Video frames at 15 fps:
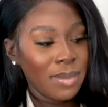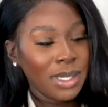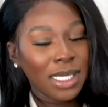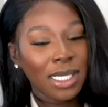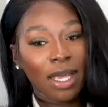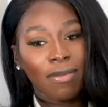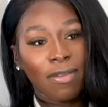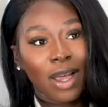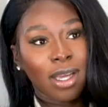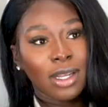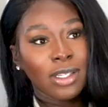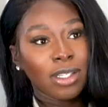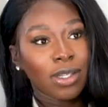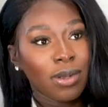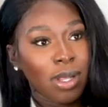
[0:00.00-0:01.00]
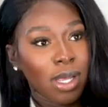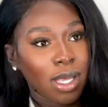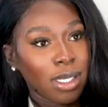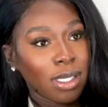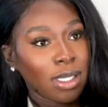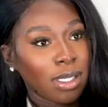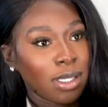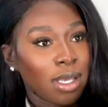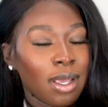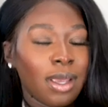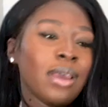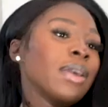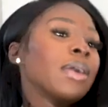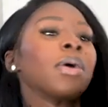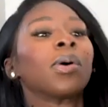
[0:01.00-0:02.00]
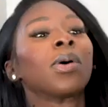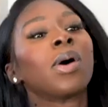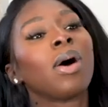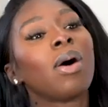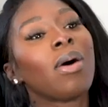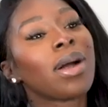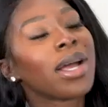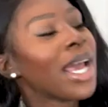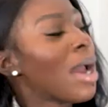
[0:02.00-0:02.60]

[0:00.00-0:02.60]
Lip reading: Let me see if I can do this on